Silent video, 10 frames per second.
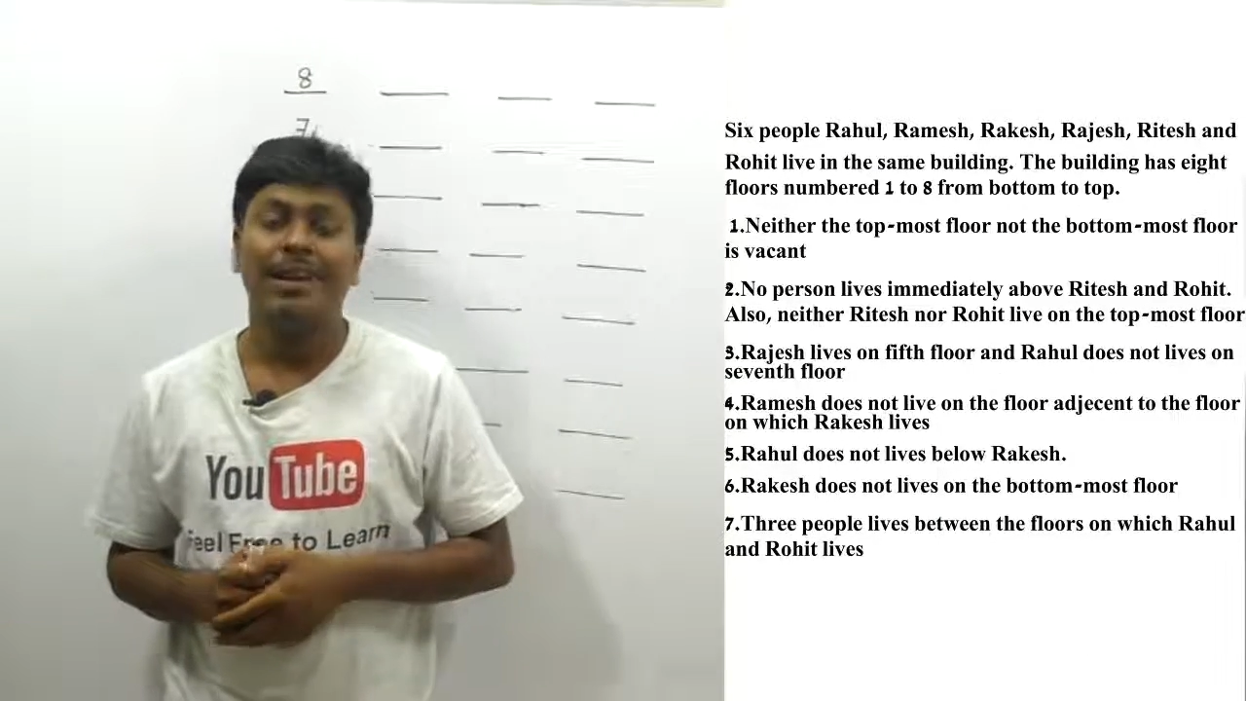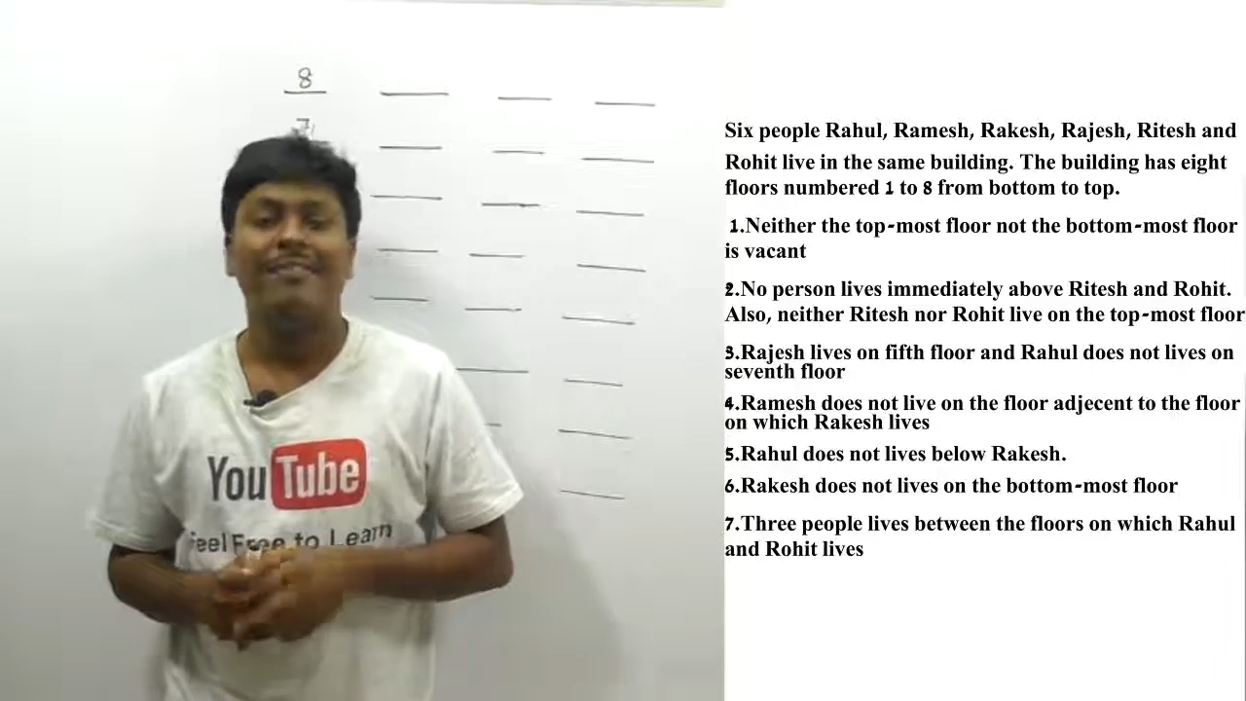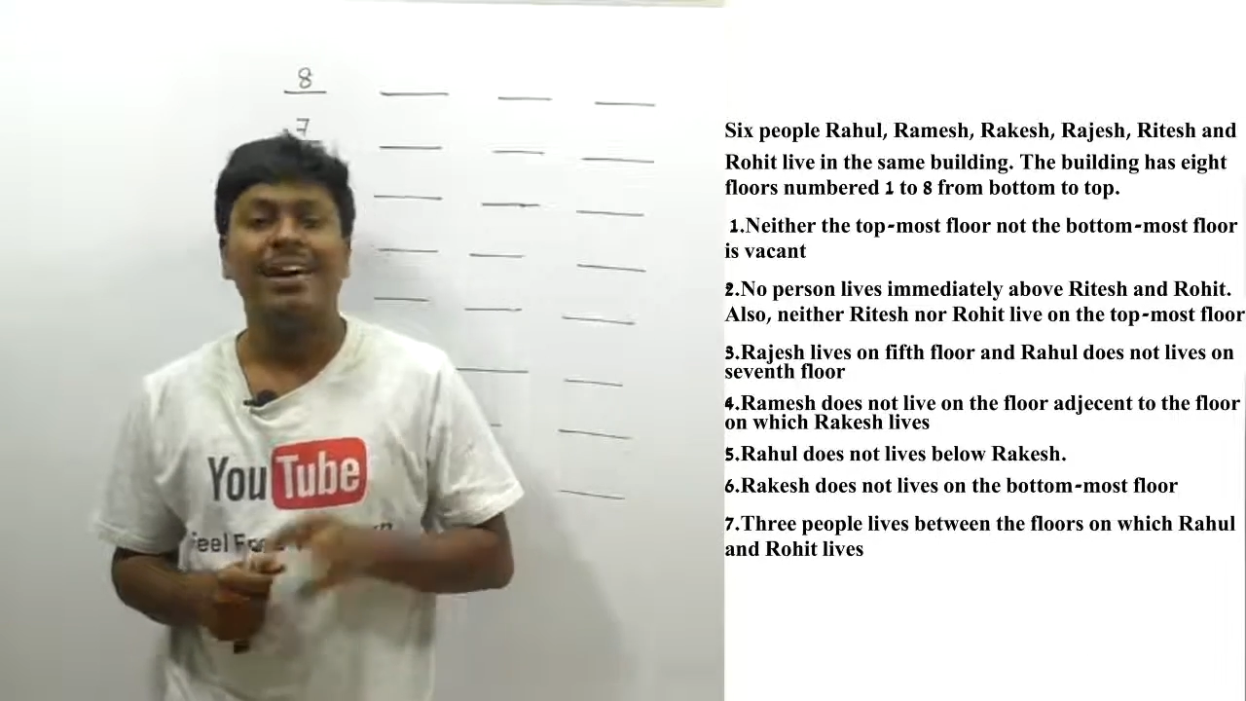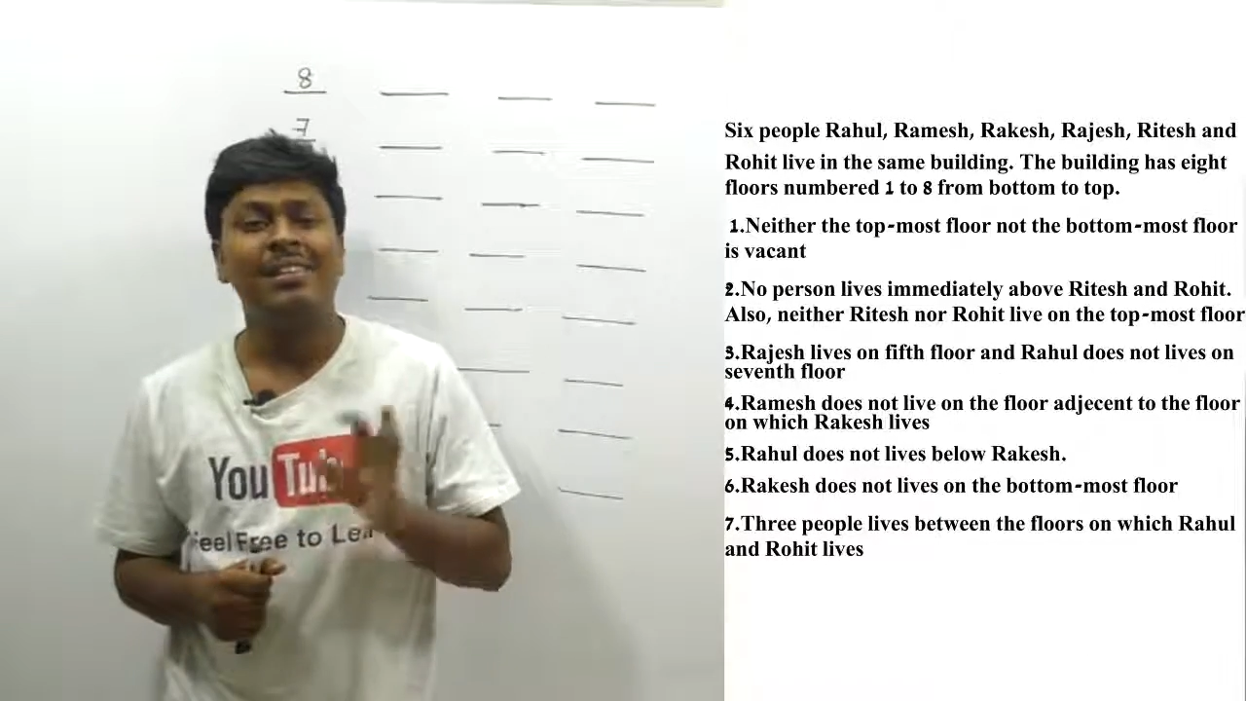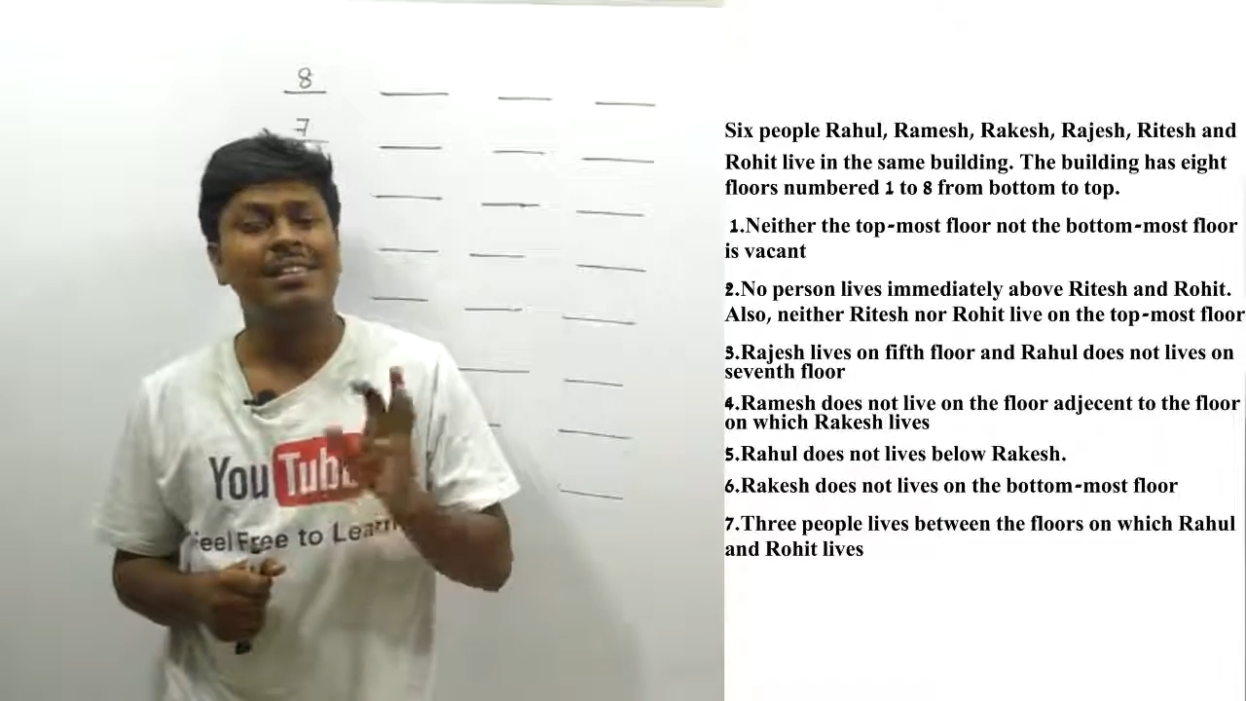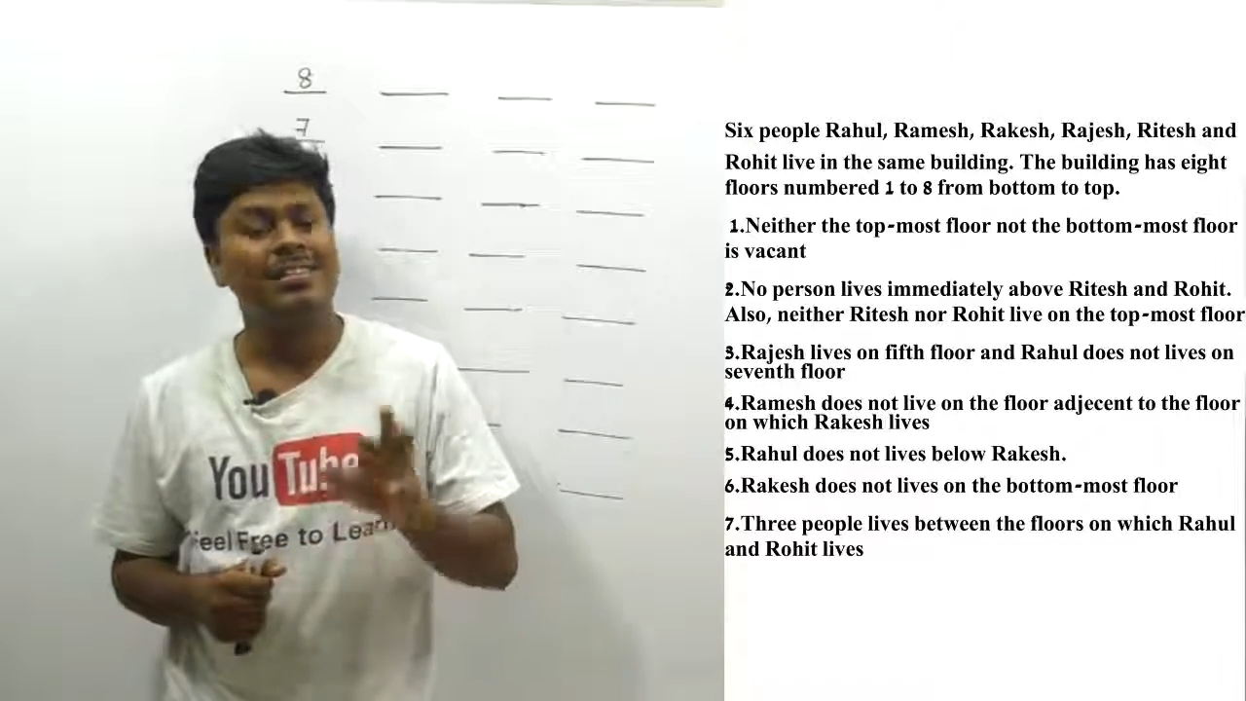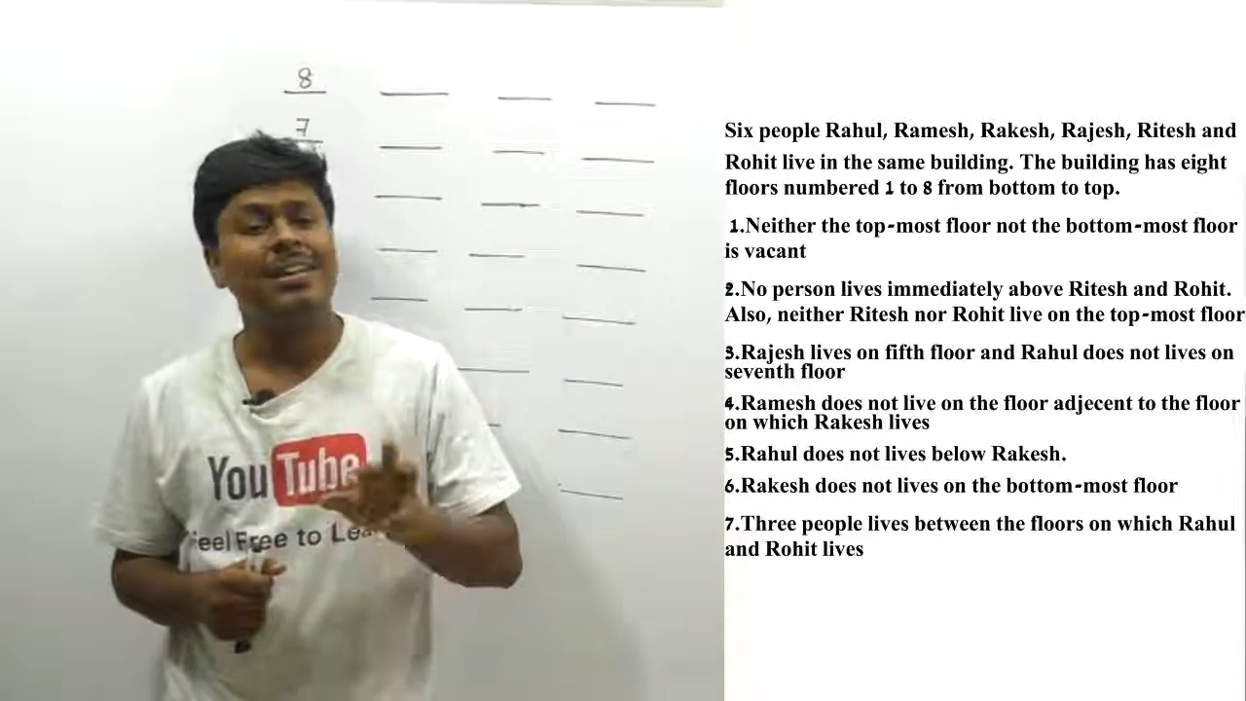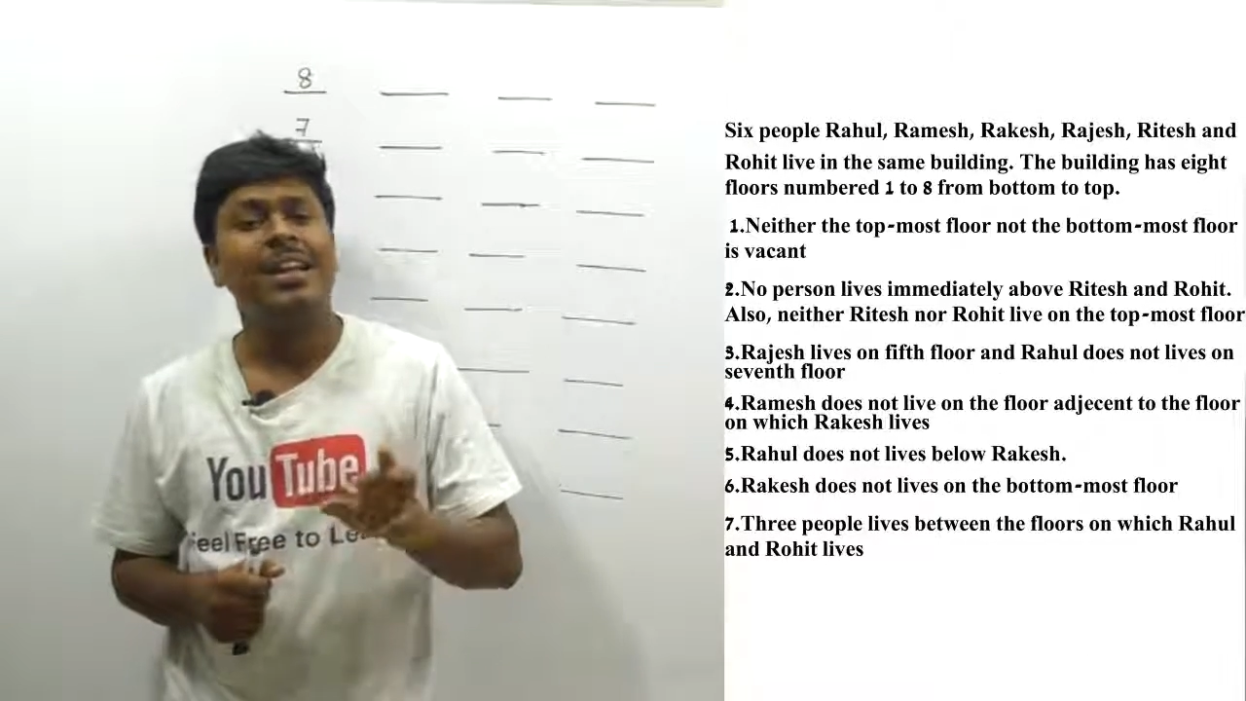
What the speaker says: where this